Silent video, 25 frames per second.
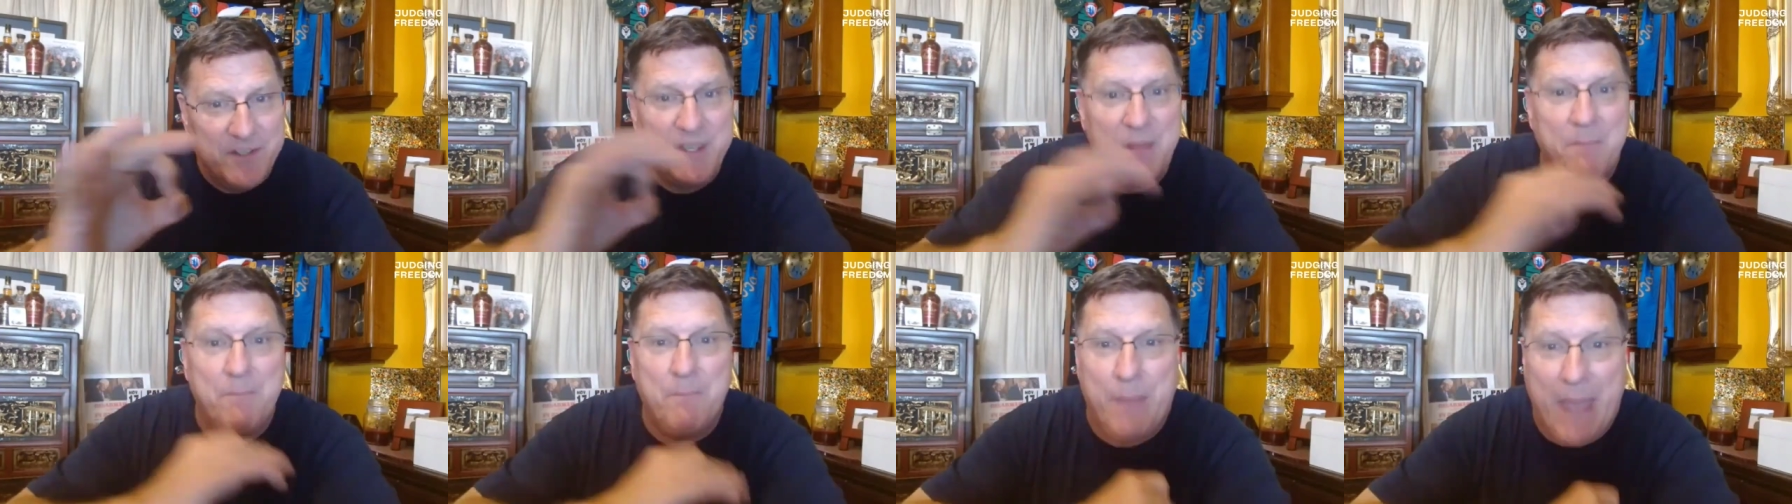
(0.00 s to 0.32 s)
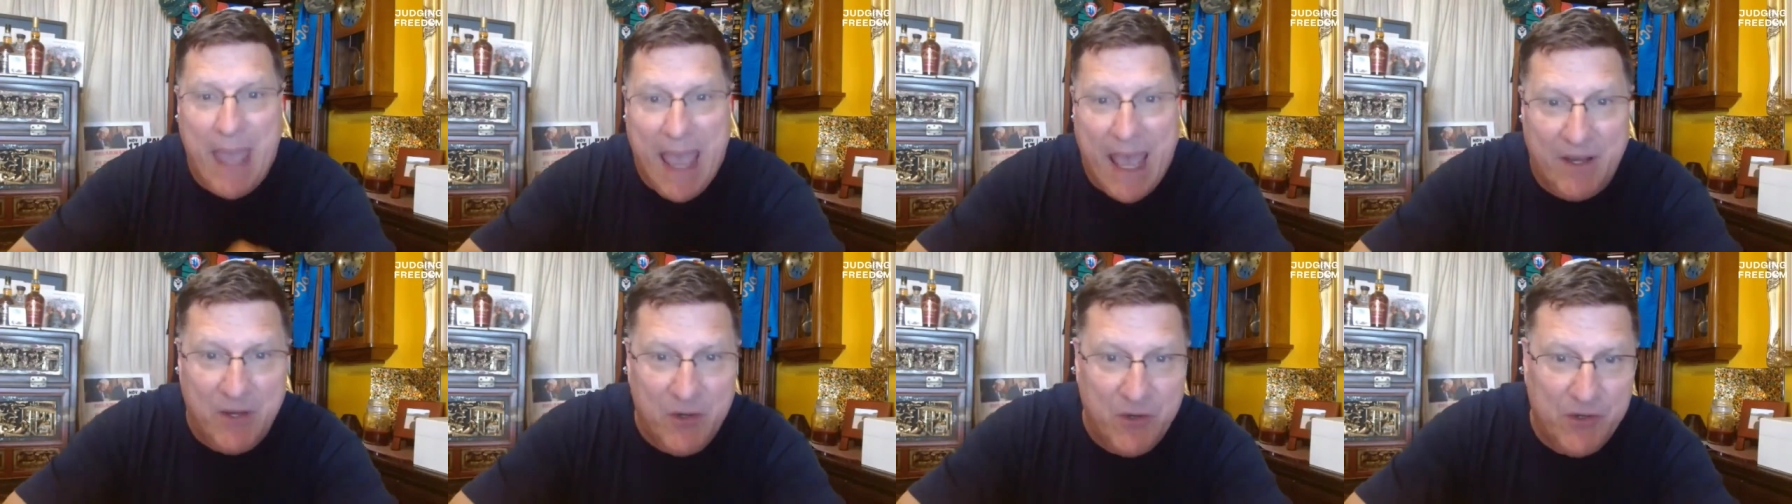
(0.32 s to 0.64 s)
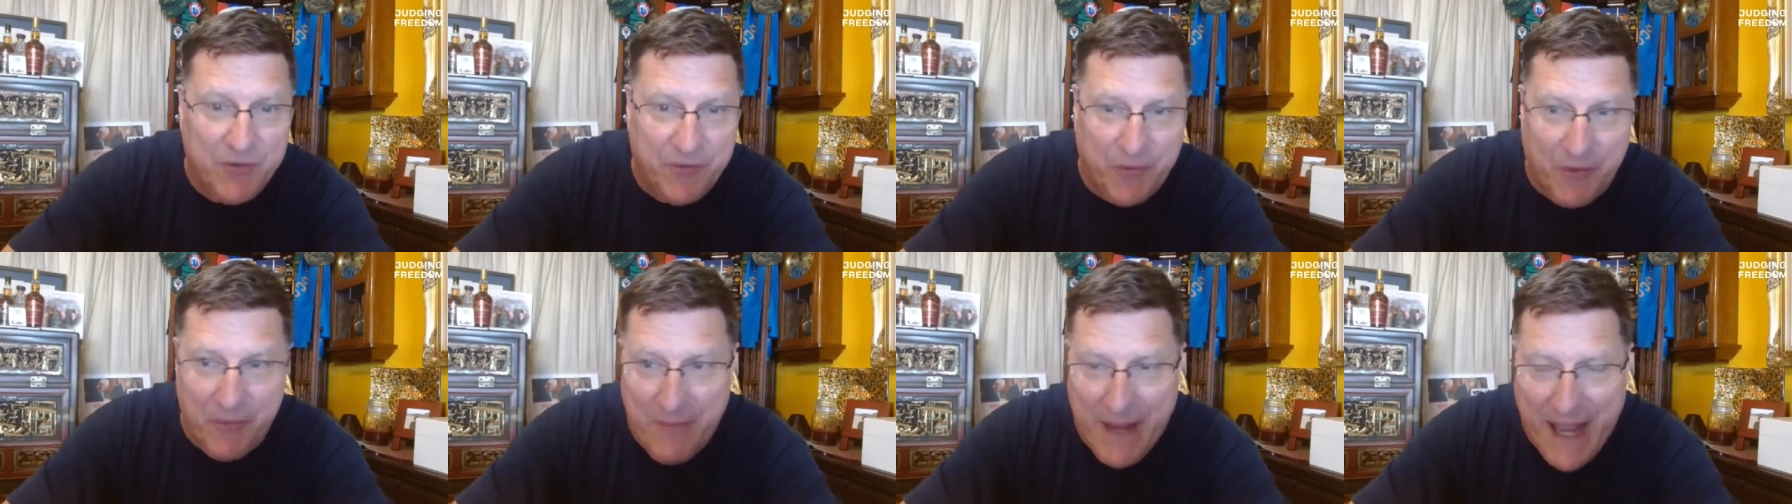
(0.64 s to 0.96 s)
But here's the
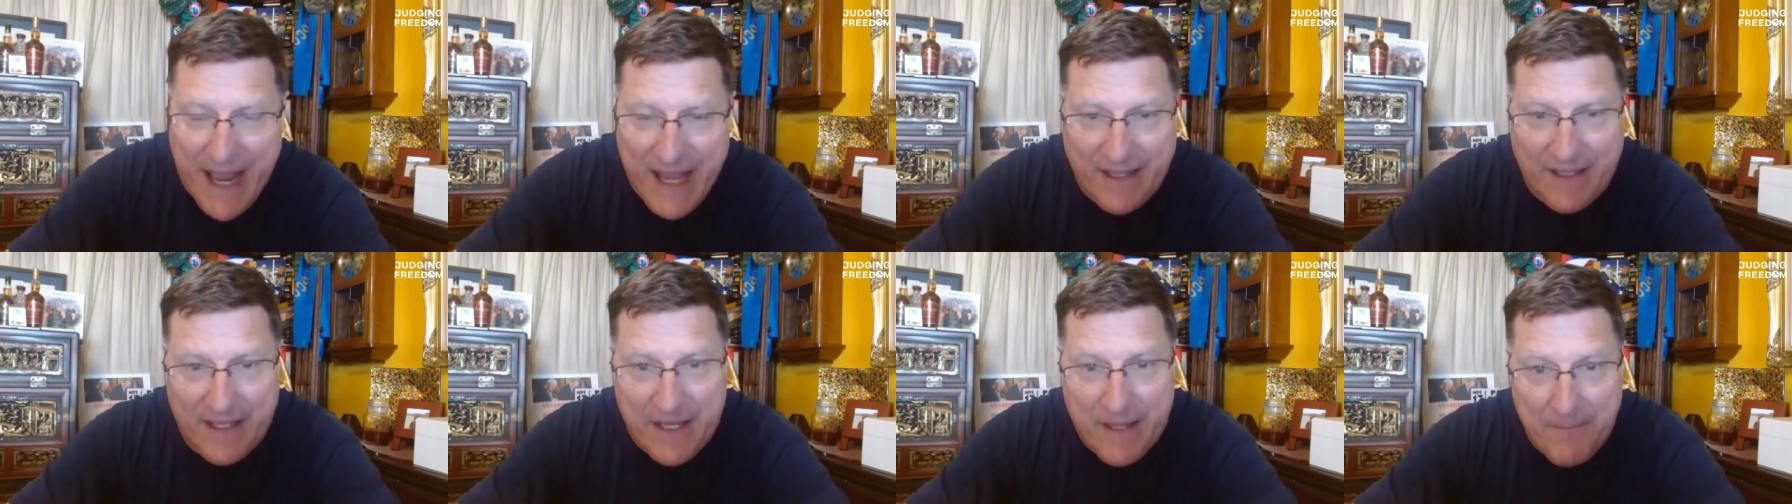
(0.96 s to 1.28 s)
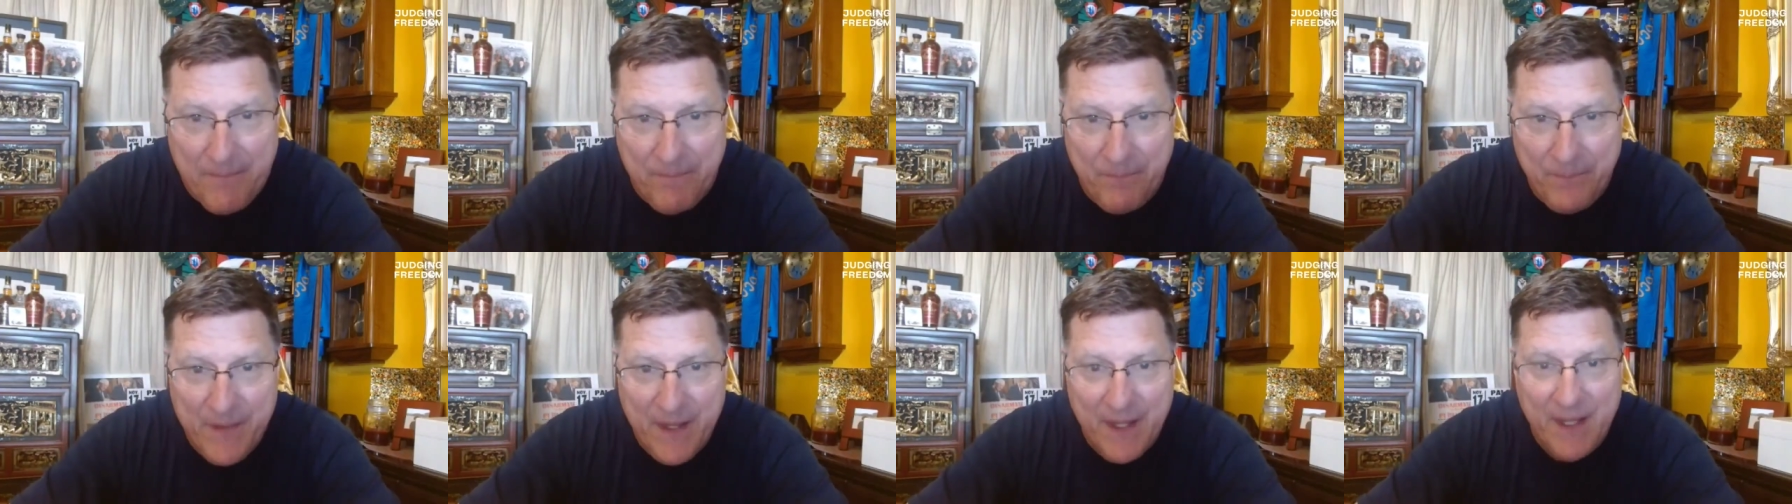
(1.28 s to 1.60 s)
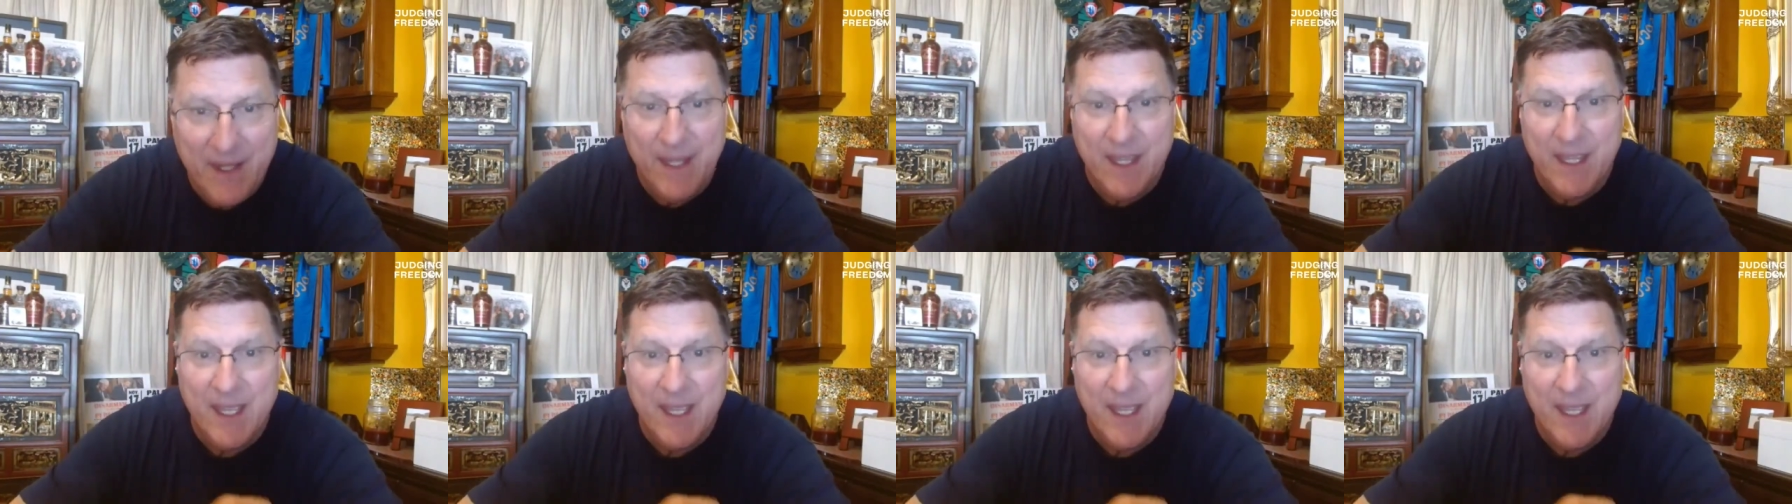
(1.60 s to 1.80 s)
bad news for Milley.